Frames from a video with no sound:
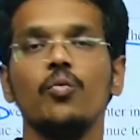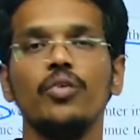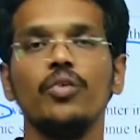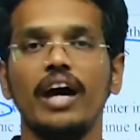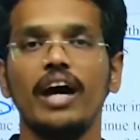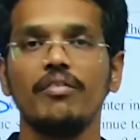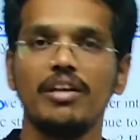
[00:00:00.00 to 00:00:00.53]
We
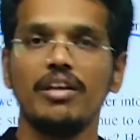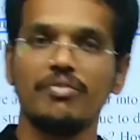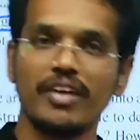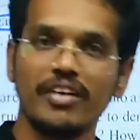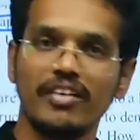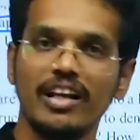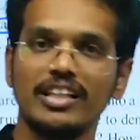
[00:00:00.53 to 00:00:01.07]
have
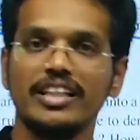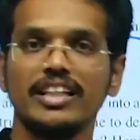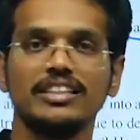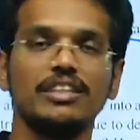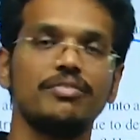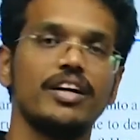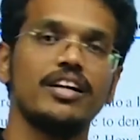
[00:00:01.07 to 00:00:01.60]
different
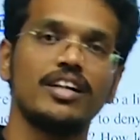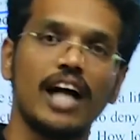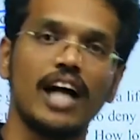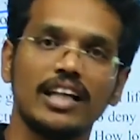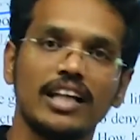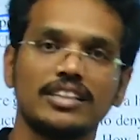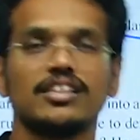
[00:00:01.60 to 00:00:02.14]
religions, different
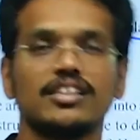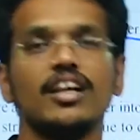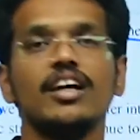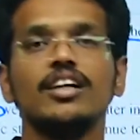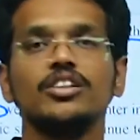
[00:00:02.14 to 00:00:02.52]
castes.